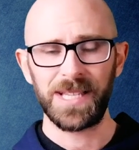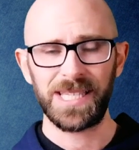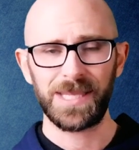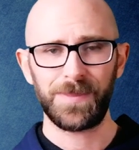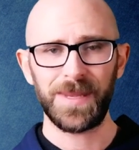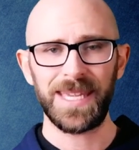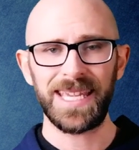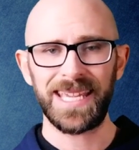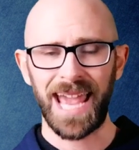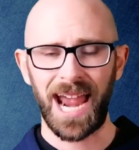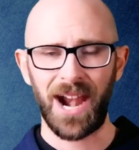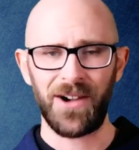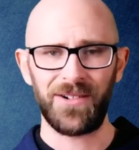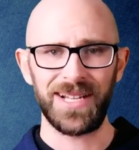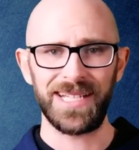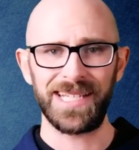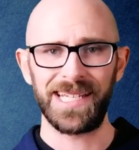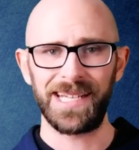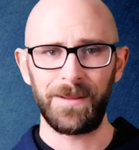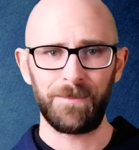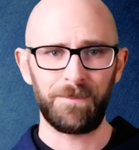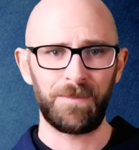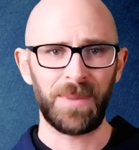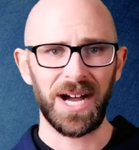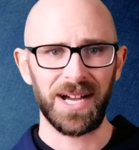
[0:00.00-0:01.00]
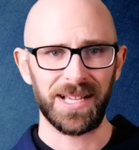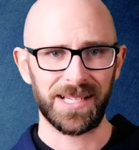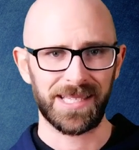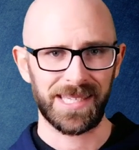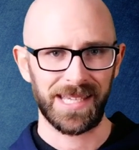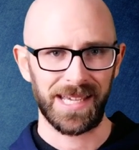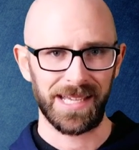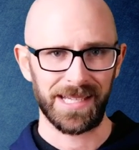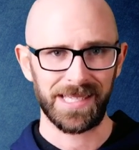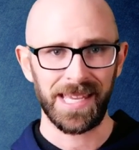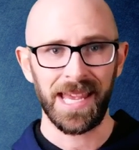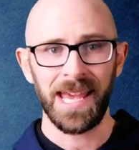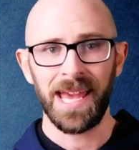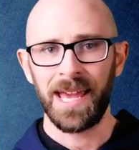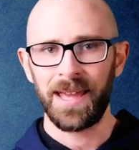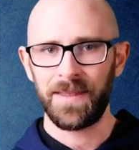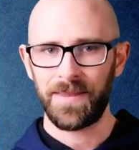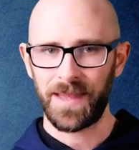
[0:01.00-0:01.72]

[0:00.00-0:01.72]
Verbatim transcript: must be carried in a basket.